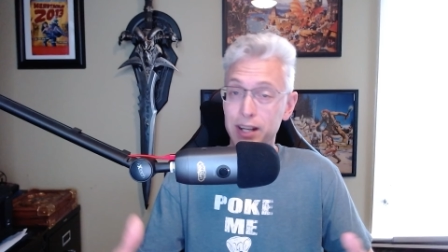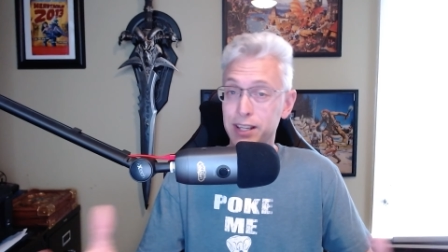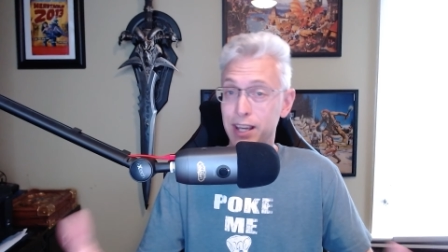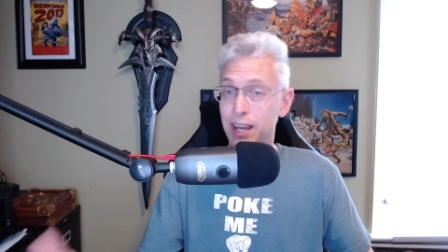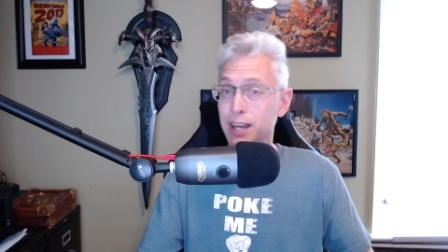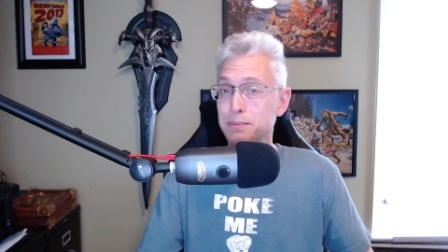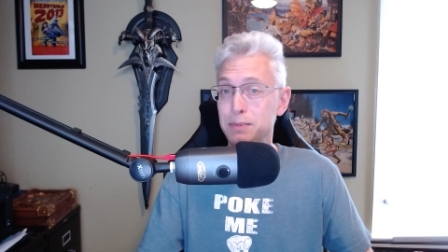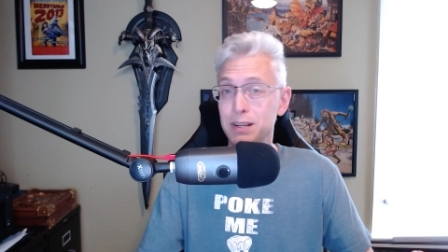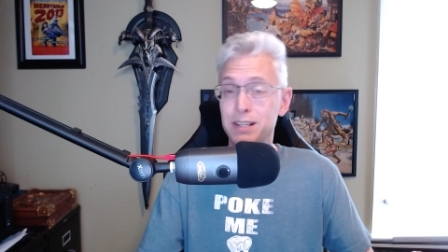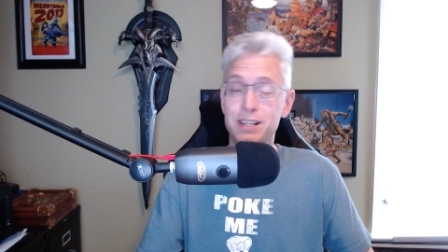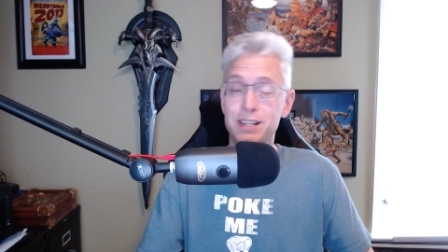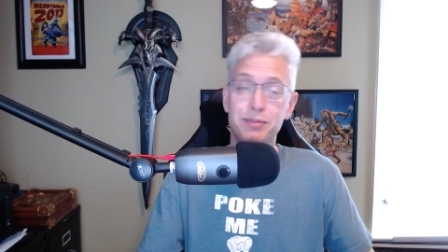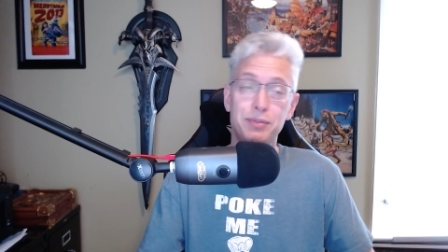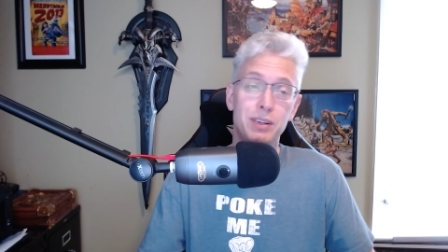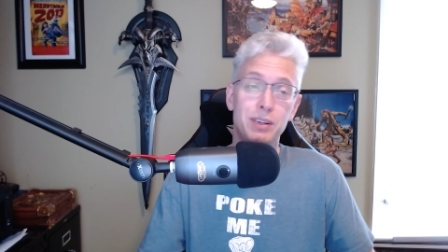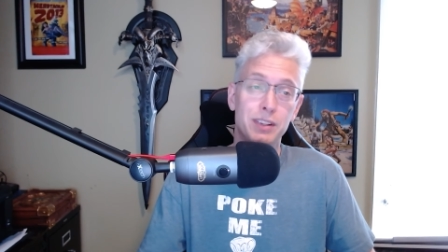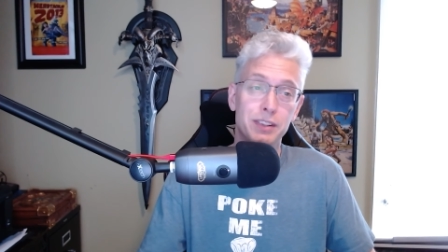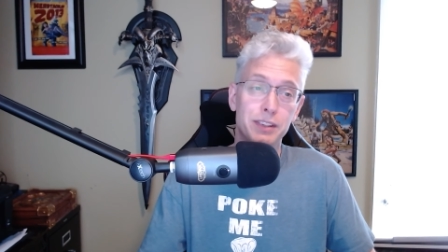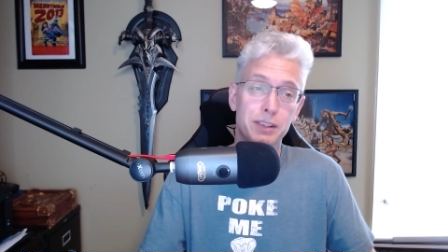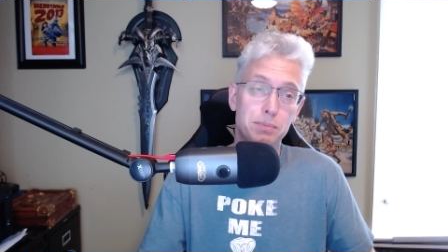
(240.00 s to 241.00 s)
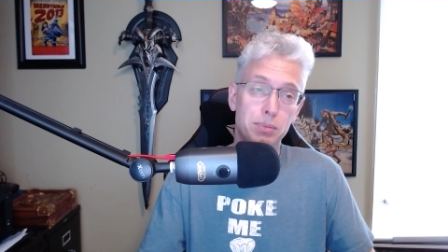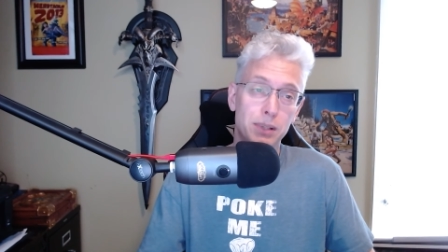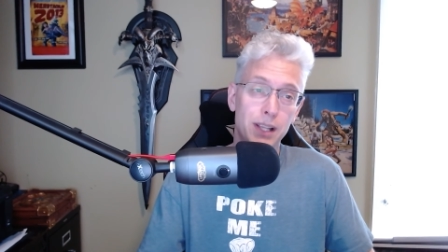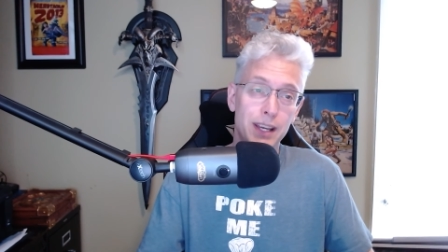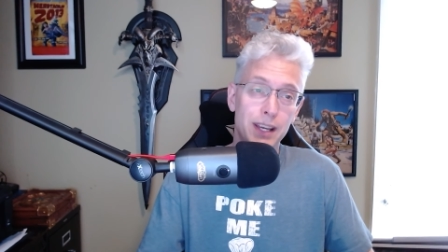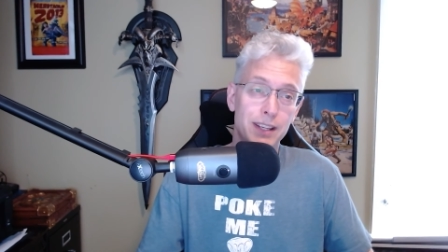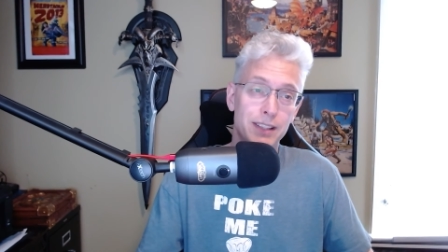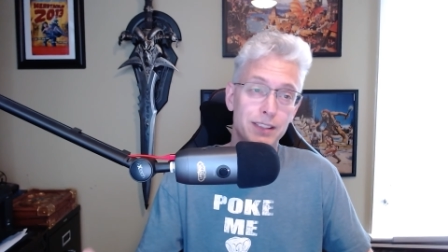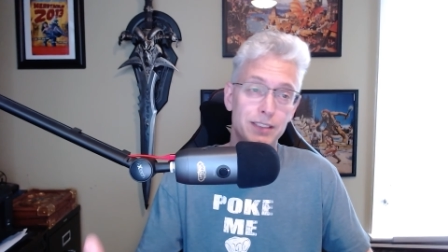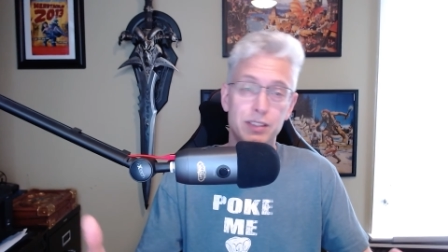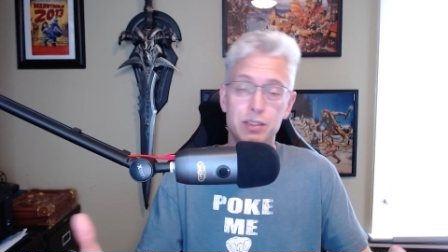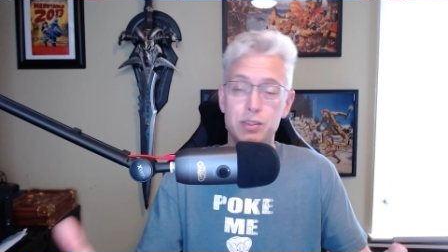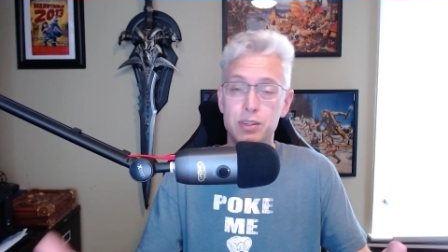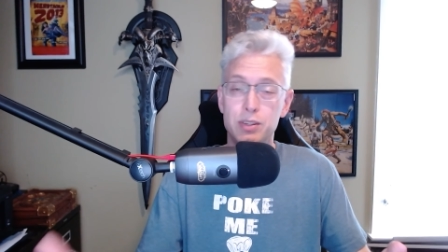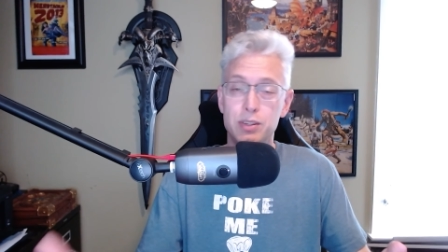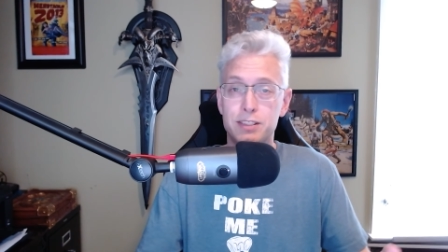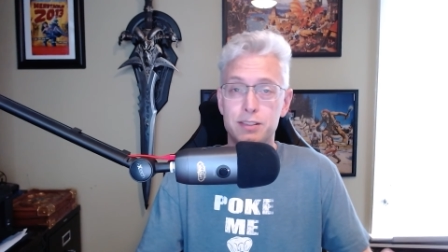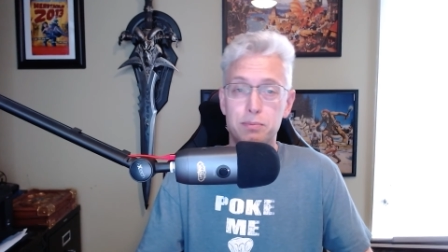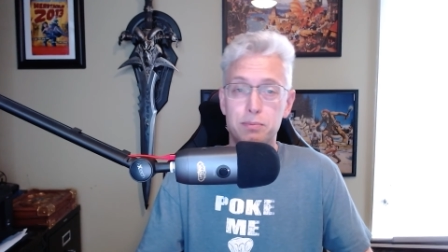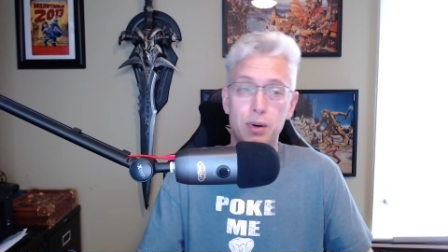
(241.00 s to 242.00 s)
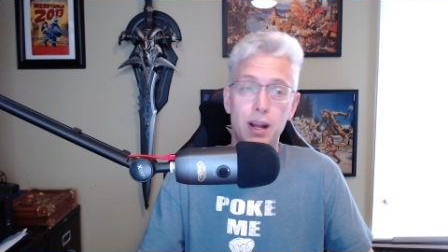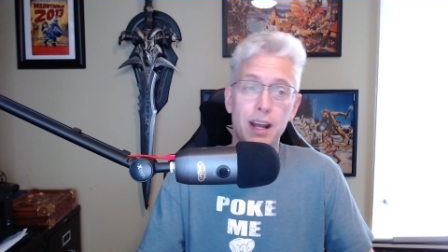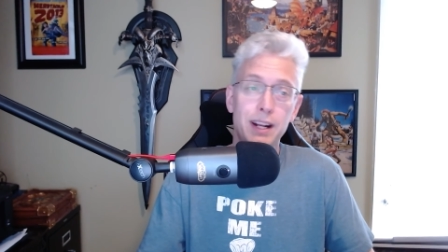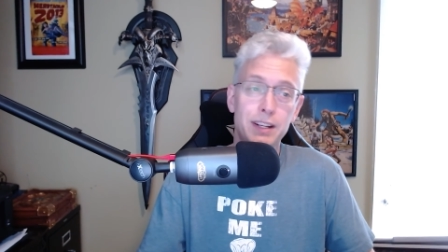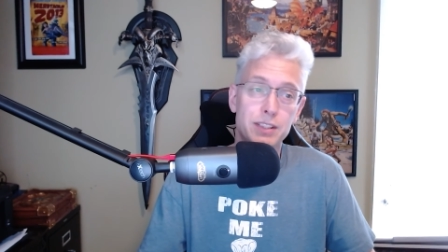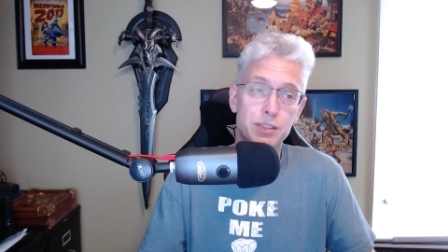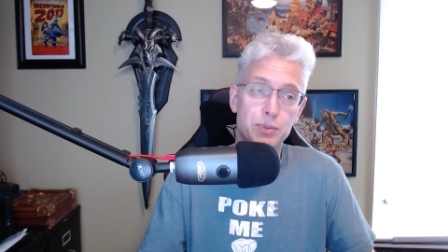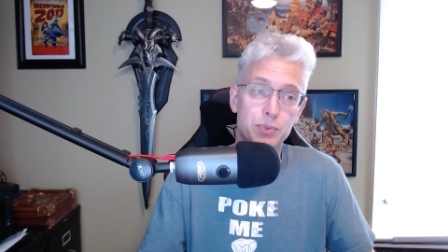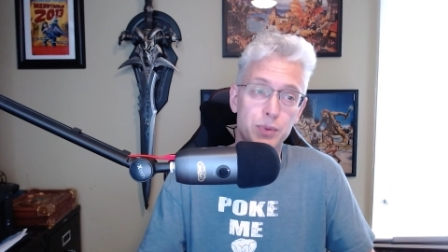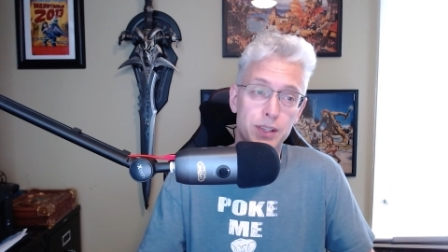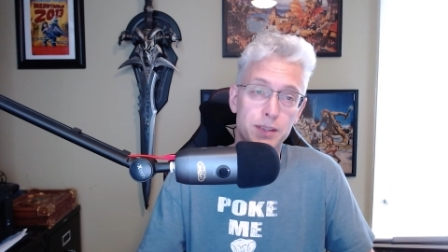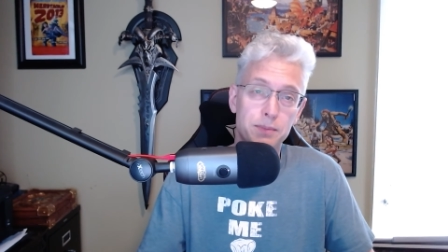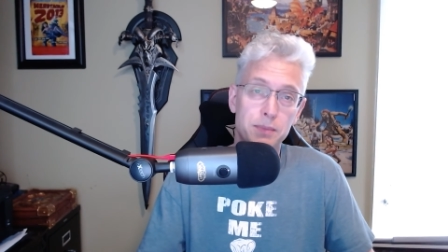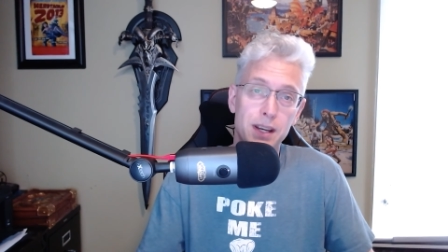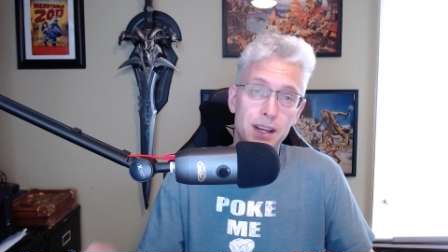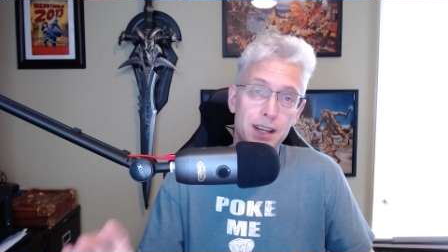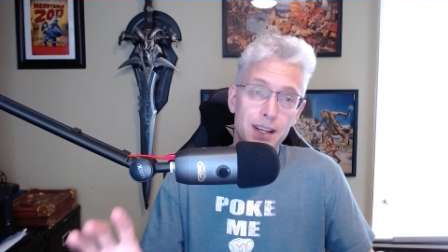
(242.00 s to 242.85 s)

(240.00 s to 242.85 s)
can be difficult to play until you get some practice with him.